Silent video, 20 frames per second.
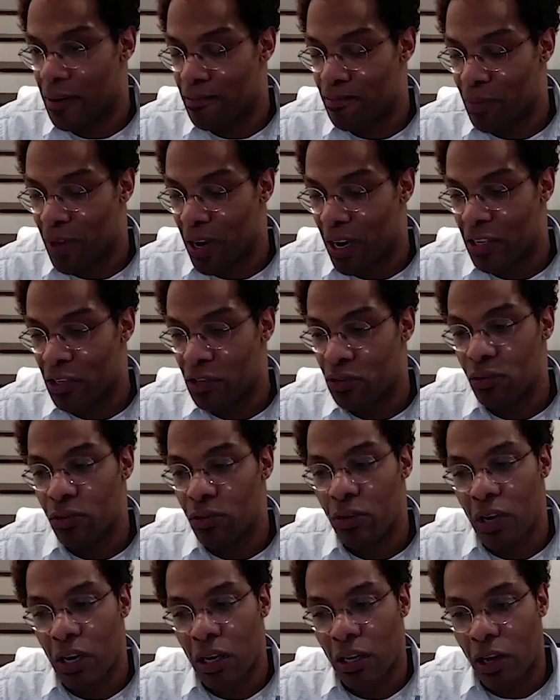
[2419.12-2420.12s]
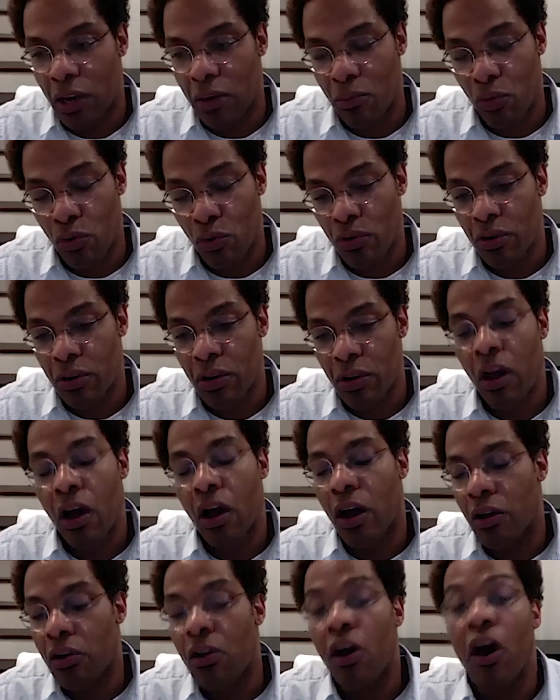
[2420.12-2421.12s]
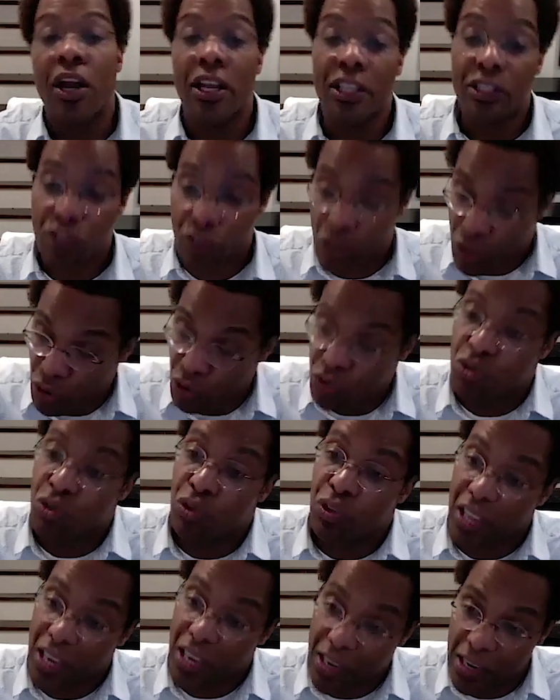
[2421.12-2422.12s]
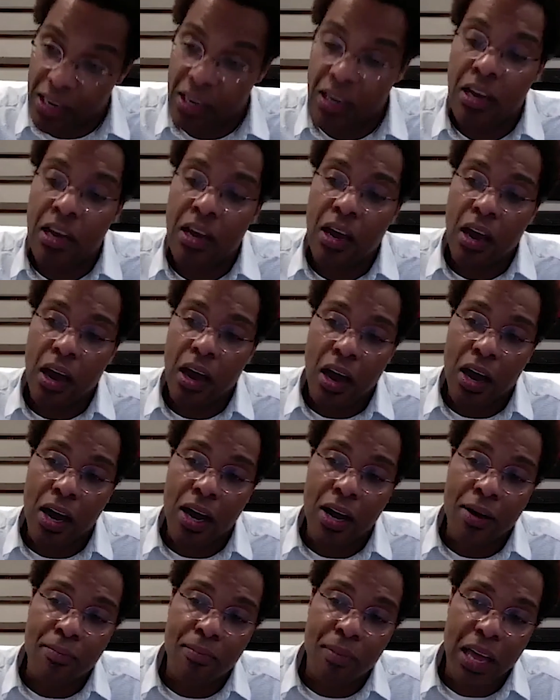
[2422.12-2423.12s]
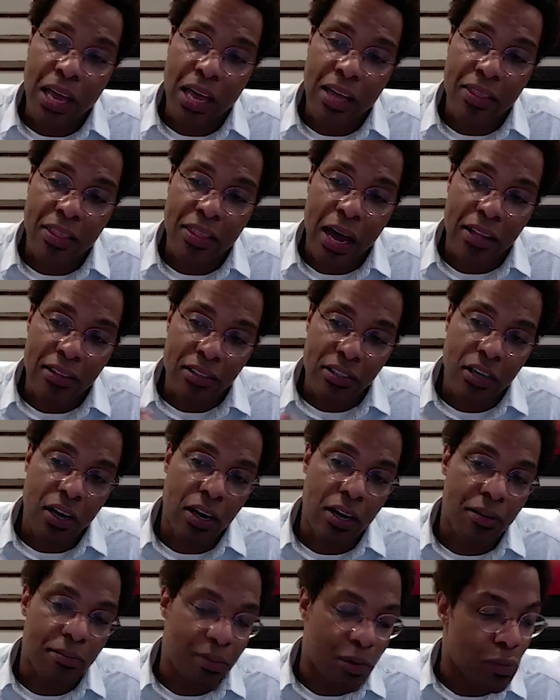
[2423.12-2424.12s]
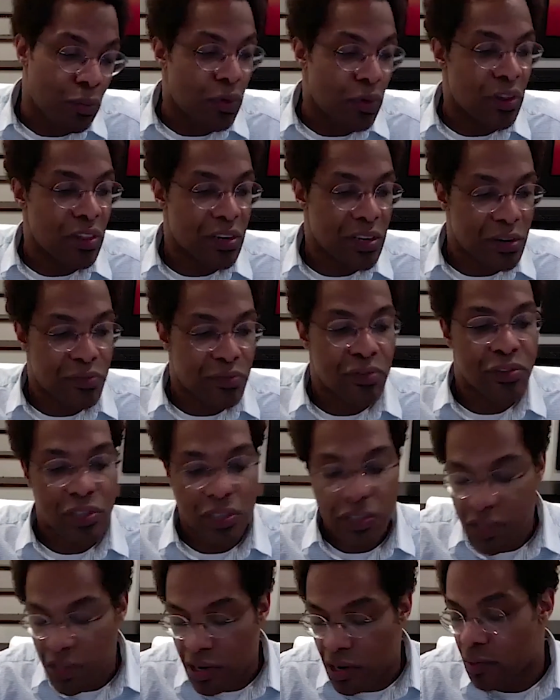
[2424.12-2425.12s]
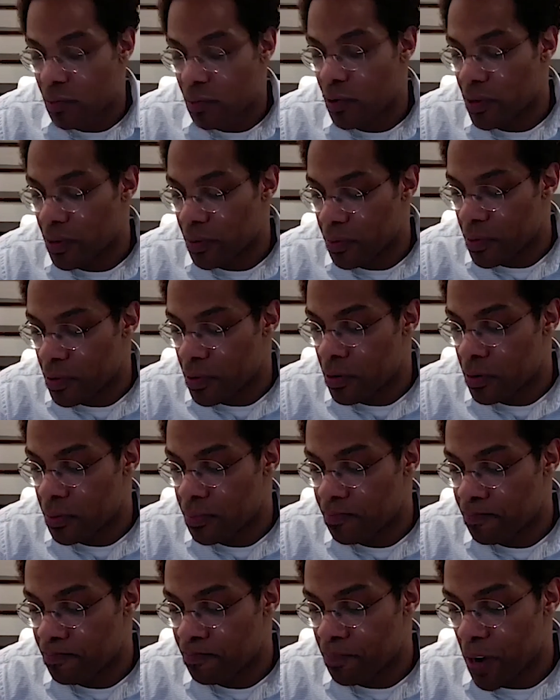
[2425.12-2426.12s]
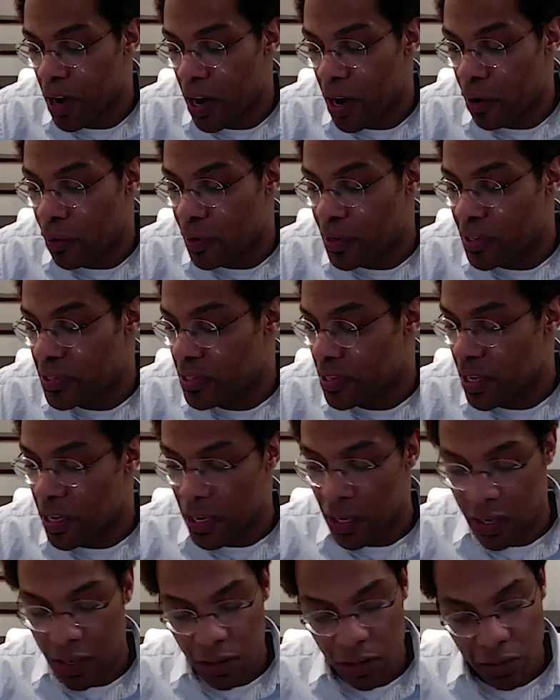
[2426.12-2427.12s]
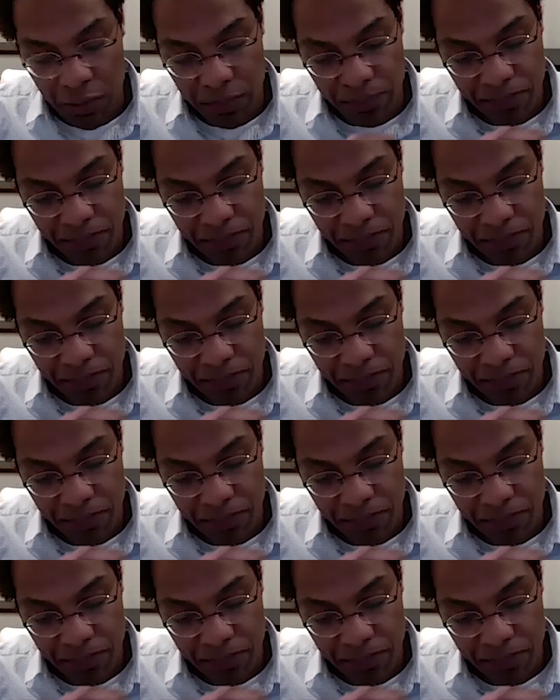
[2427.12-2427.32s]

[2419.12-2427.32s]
I do a lot more non-institutional lending. And that's kind of been one of the differences there, where I always say, you